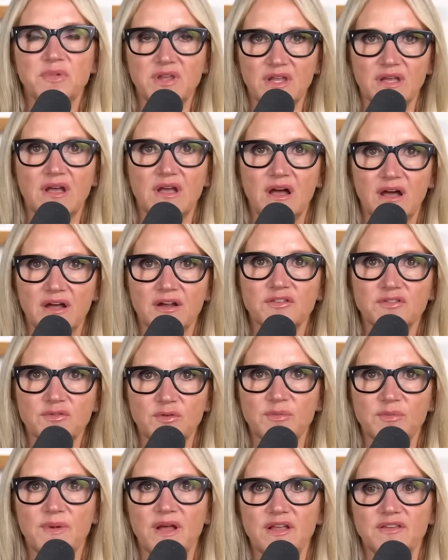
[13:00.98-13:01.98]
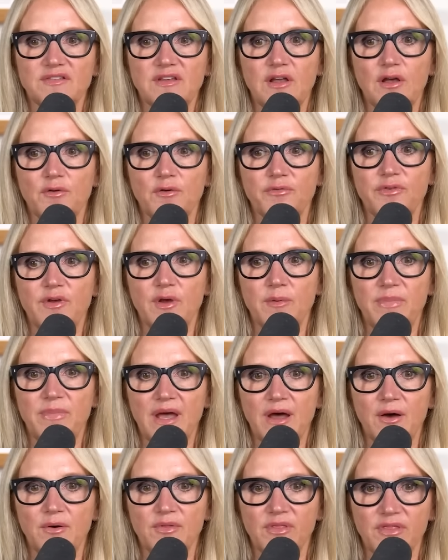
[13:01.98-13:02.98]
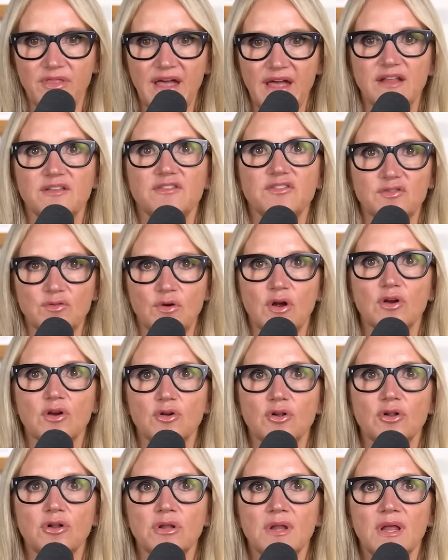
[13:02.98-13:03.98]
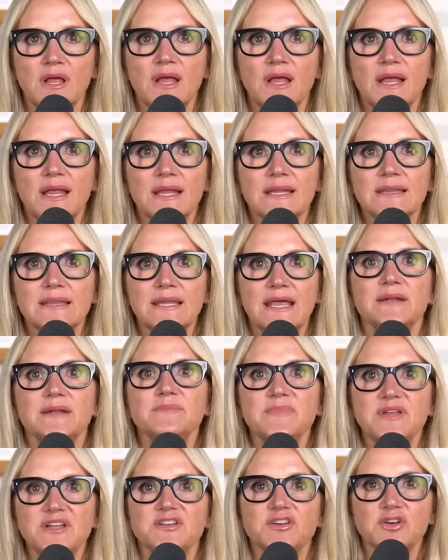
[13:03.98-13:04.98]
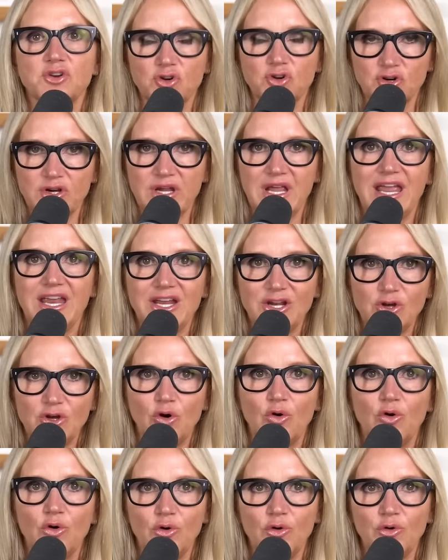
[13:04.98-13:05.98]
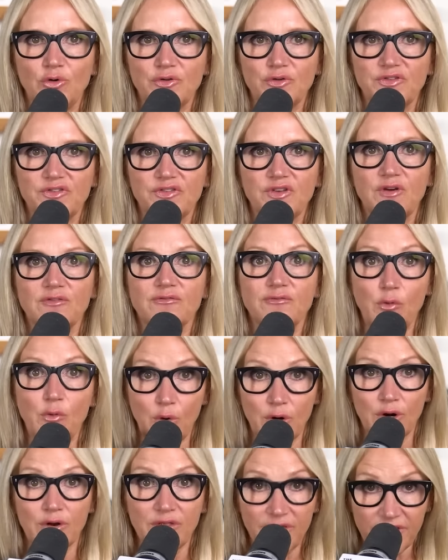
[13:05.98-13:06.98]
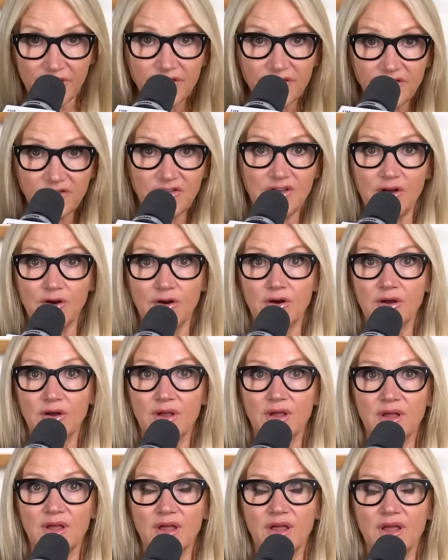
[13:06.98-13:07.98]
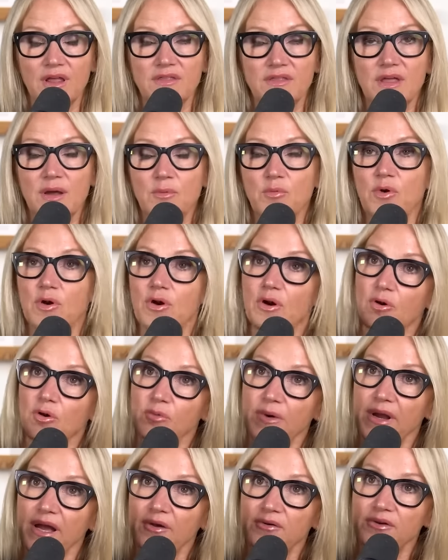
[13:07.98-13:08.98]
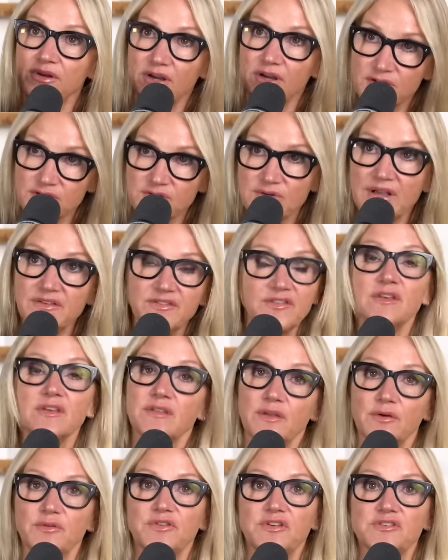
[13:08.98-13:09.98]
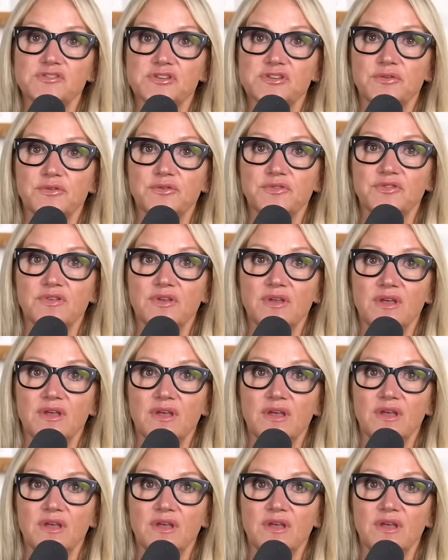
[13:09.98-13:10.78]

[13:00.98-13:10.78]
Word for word: and being honest with myself about that struggle led me to create goals for this year that were around addressing those issues,